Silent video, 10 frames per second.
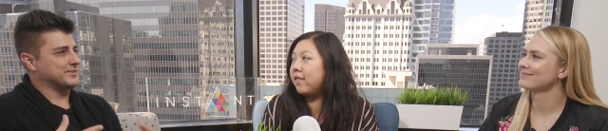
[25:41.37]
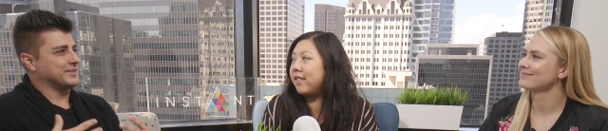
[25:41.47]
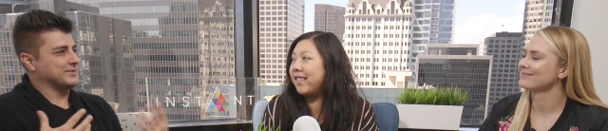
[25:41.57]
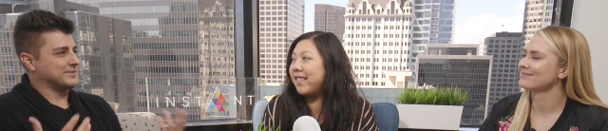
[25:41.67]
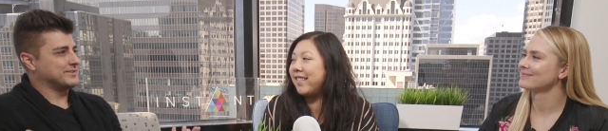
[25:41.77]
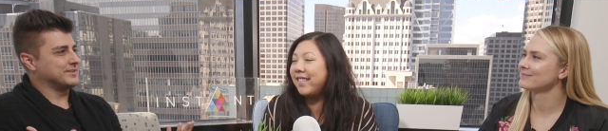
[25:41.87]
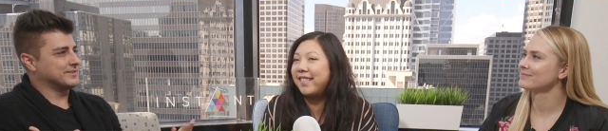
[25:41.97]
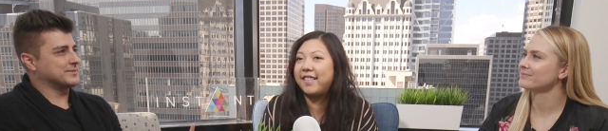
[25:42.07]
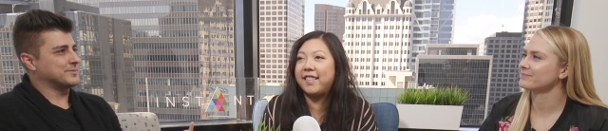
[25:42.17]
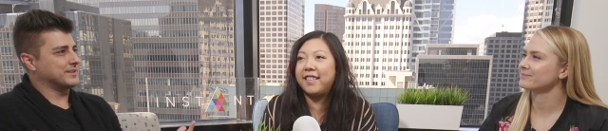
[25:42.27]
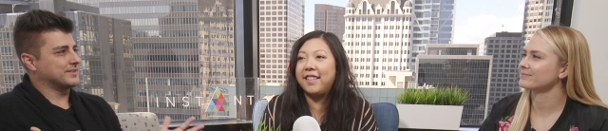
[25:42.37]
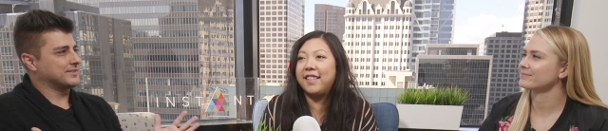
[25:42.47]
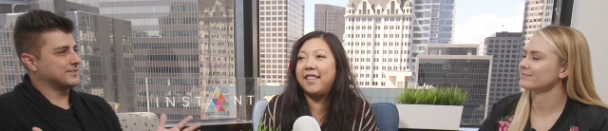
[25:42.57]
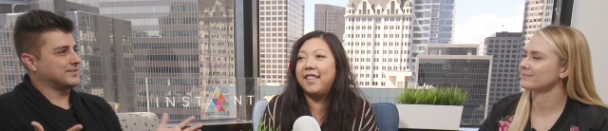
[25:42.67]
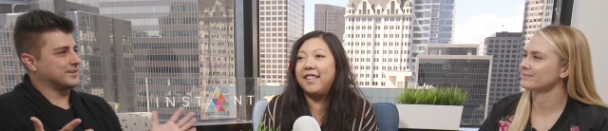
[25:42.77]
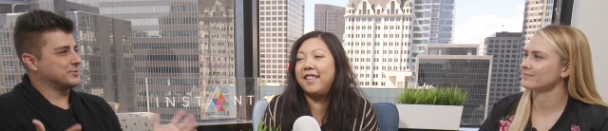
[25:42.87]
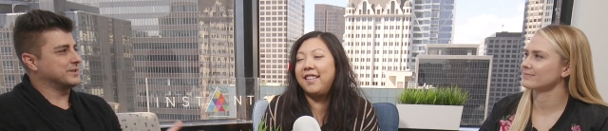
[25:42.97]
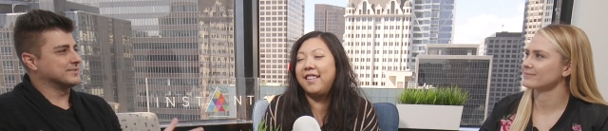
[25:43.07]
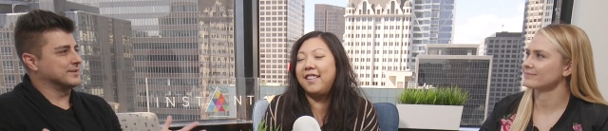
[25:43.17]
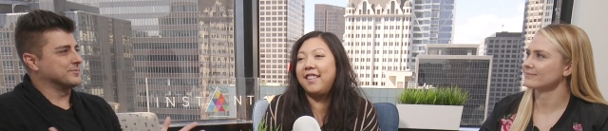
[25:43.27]
Speaker 1: or they hear somebody like, I
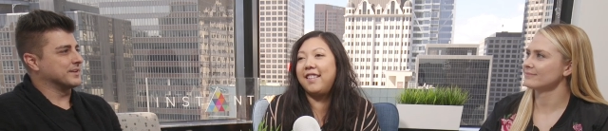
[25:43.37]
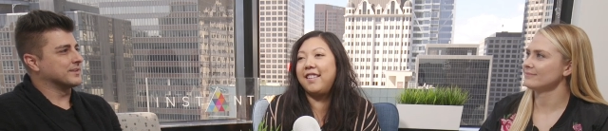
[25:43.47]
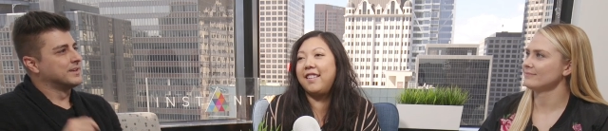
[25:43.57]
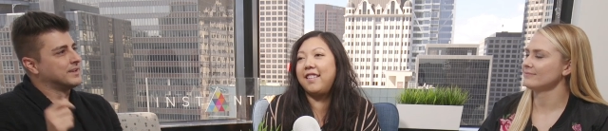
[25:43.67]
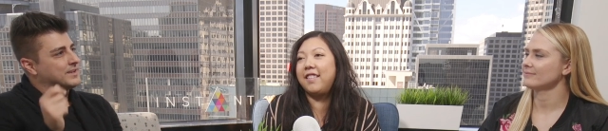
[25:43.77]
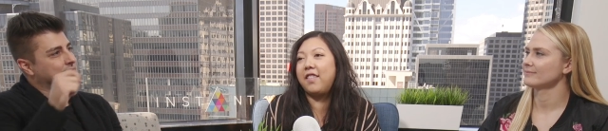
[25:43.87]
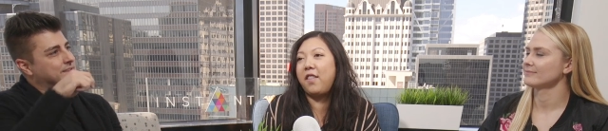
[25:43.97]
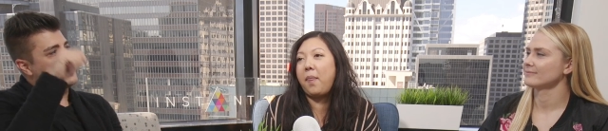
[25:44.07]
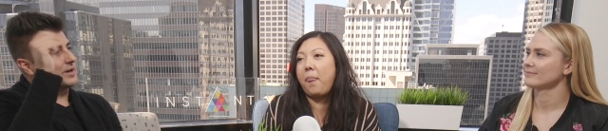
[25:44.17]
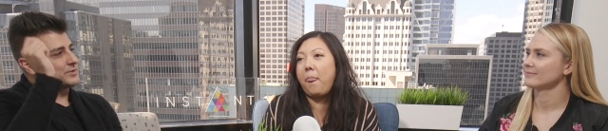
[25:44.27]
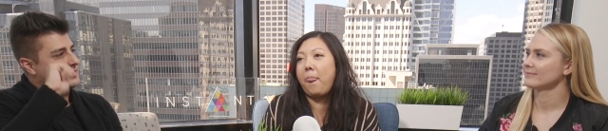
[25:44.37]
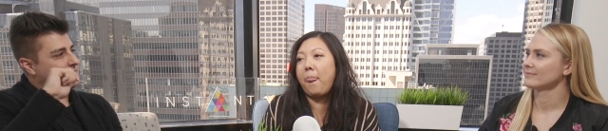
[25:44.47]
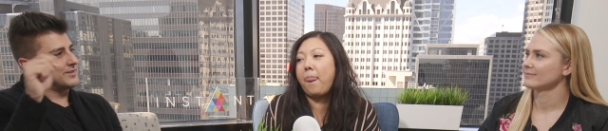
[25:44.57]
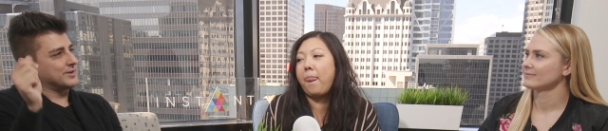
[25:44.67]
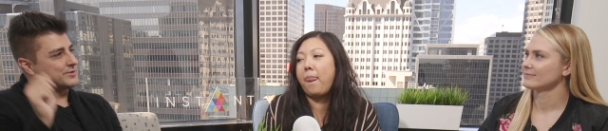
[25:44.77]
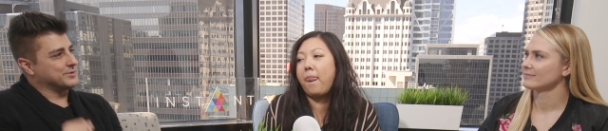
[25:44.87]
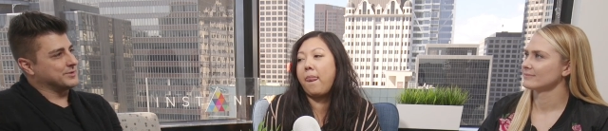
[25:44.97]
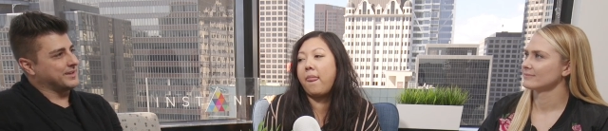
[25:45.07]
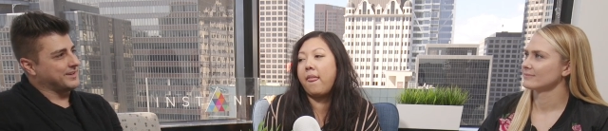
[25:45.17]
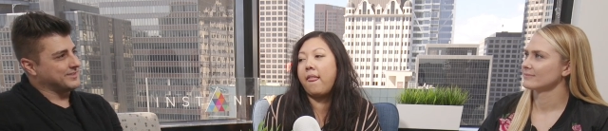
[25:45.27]
tweeted something, they will actually like, cartoon
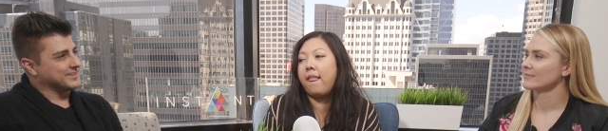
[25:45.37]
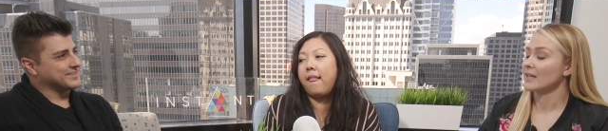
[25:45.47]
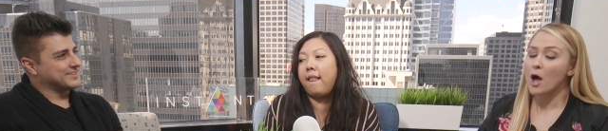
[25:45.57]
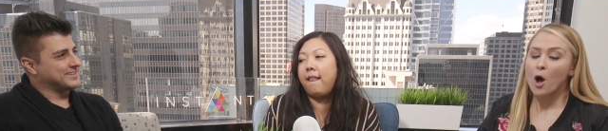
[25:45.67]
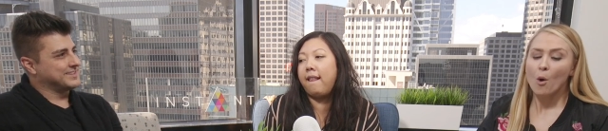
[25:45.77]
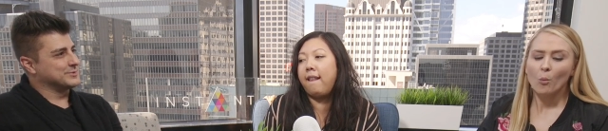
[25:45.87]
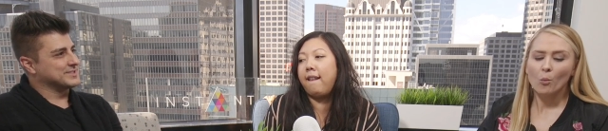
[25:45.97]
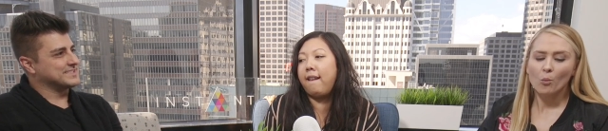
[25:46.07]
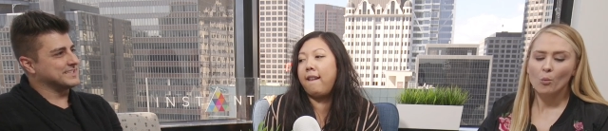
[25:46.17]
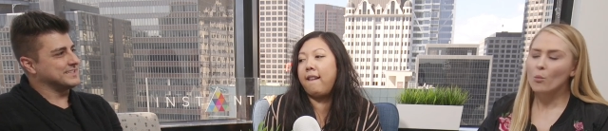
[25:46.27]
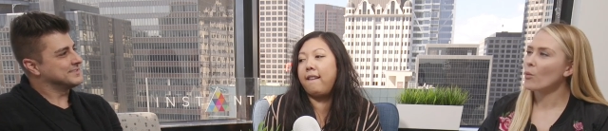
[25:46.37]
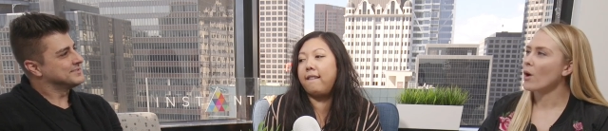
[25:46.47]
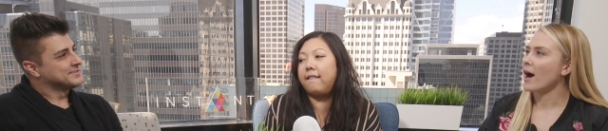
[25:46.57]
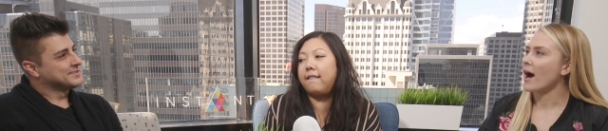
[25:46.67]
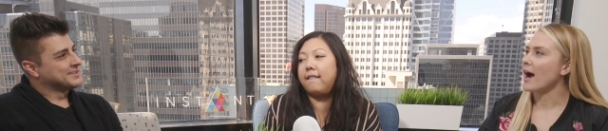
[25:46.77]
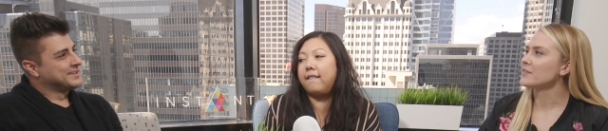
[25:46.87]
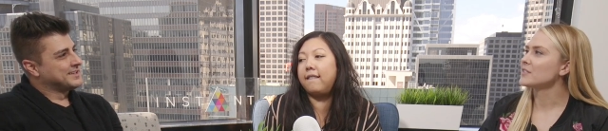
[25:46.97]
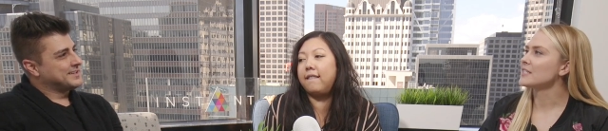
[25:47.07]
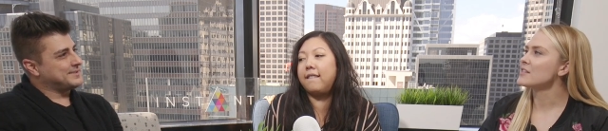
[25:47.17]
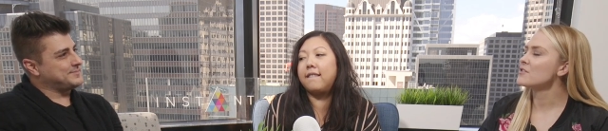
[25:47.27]
it out like into a scene.
Speaker 2: I've
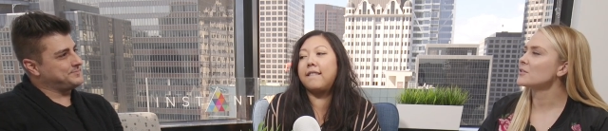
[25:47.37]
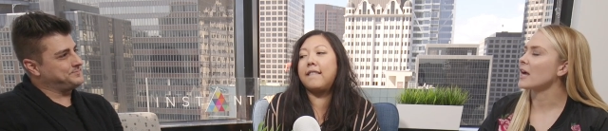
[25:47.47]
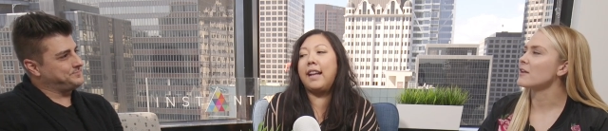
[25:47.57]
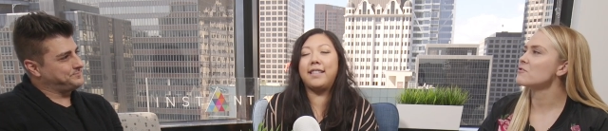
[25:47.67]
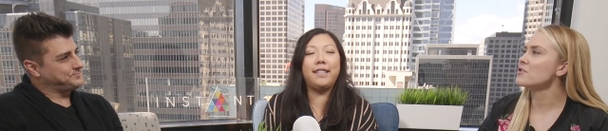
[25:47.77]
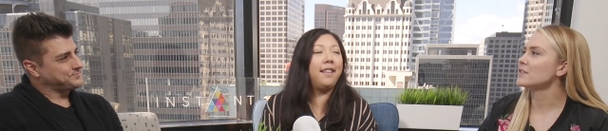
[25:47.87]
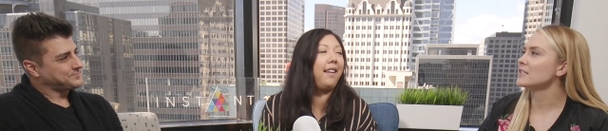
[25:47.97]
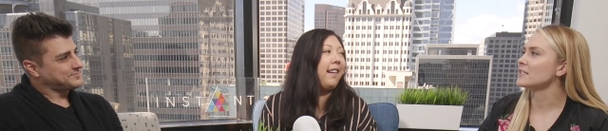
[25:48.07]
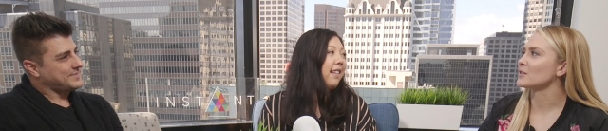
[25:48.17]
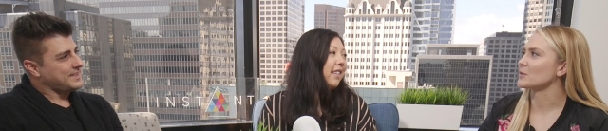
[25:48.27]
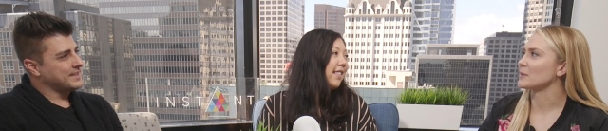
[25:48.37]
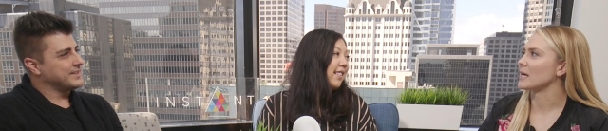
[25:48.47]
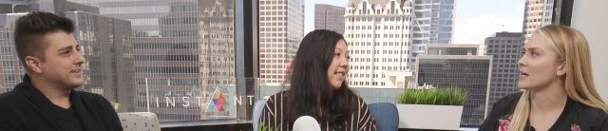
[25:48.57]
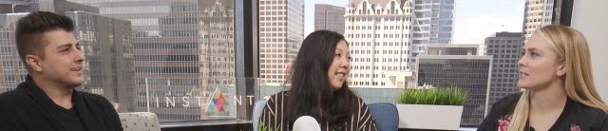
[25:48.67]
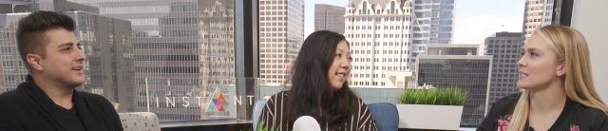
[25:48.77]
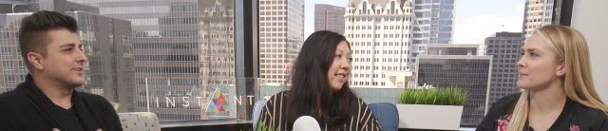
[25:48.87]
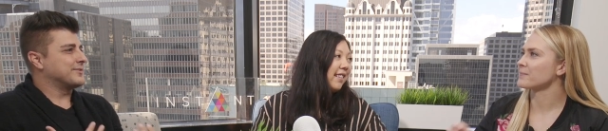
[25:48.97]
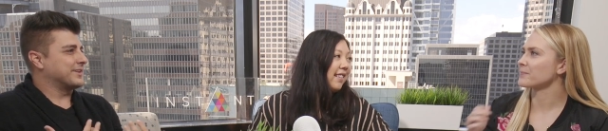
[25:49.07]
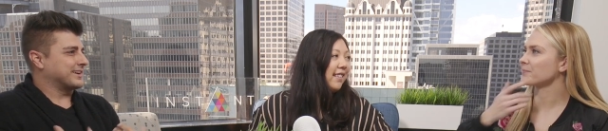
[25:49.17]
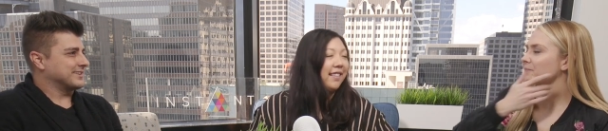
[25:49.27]
seen those. I don't know if this is. I
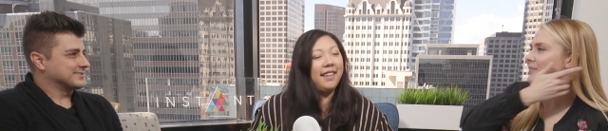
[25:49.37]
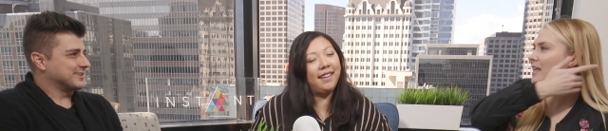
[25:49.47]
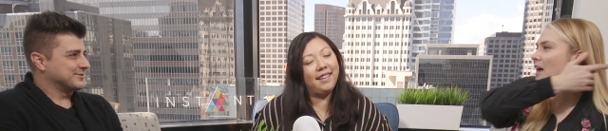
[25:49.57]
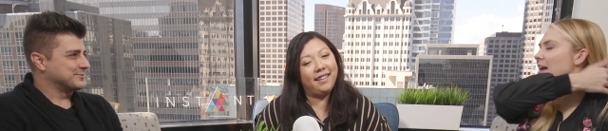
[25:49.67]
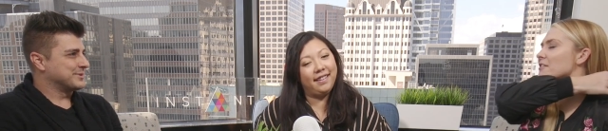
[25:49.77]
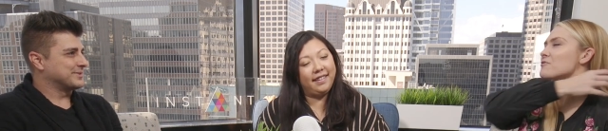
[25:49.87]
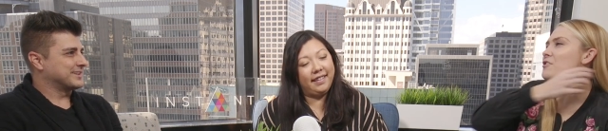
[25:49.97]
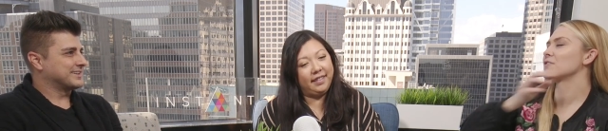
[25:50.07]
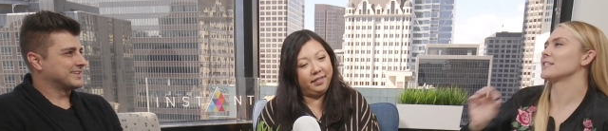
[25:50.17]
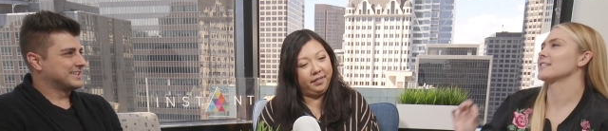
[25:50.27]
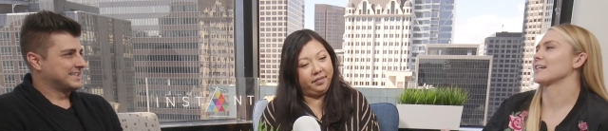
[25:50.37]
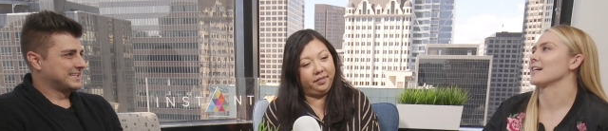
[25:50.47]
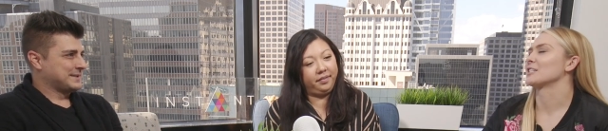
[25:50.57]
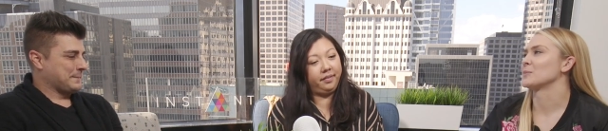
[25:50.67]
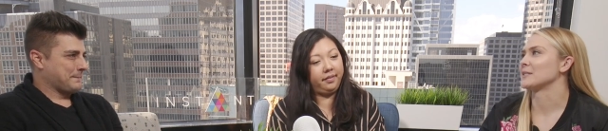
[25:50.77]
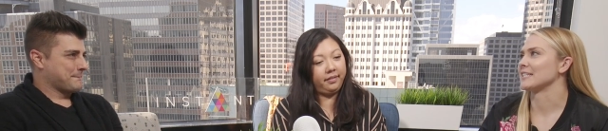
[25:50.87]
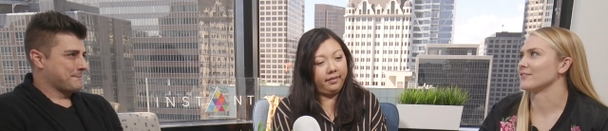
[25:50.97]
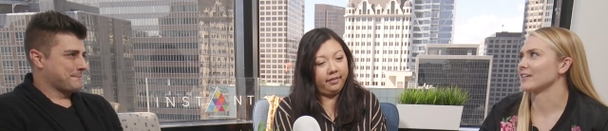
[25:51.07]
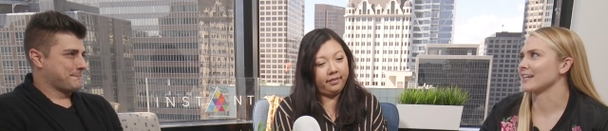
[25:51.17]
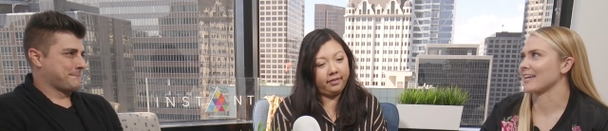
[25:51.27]
Speaker 1: love that kind of stuff. I don't know like, if
Speaker 2: this is like a
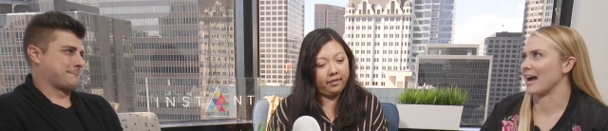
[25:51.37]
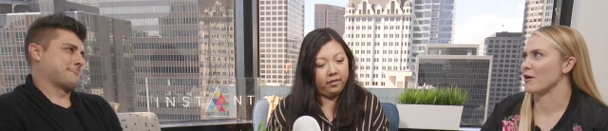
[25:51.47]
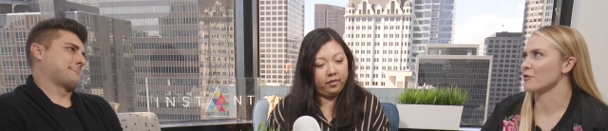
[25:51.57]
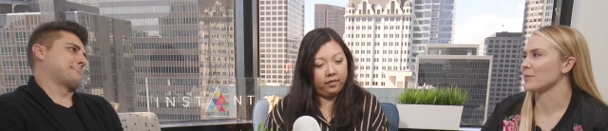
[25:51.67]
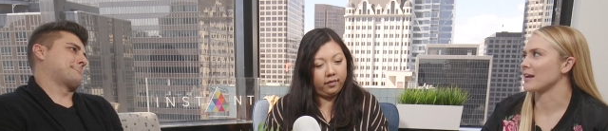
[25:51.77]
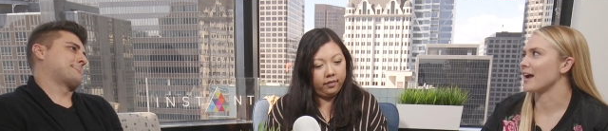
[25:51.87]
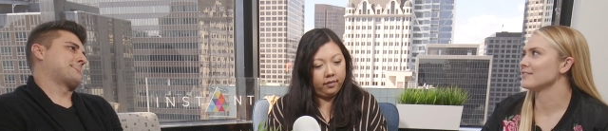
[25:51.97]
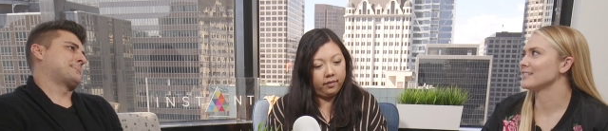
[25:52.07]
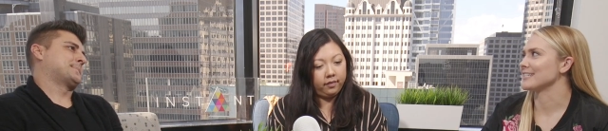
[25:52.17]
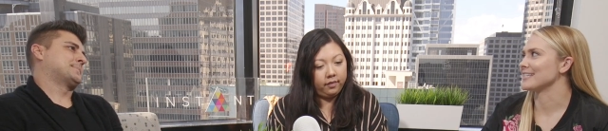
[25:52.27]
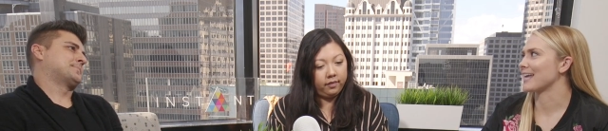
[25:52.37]
specific account, but I've seen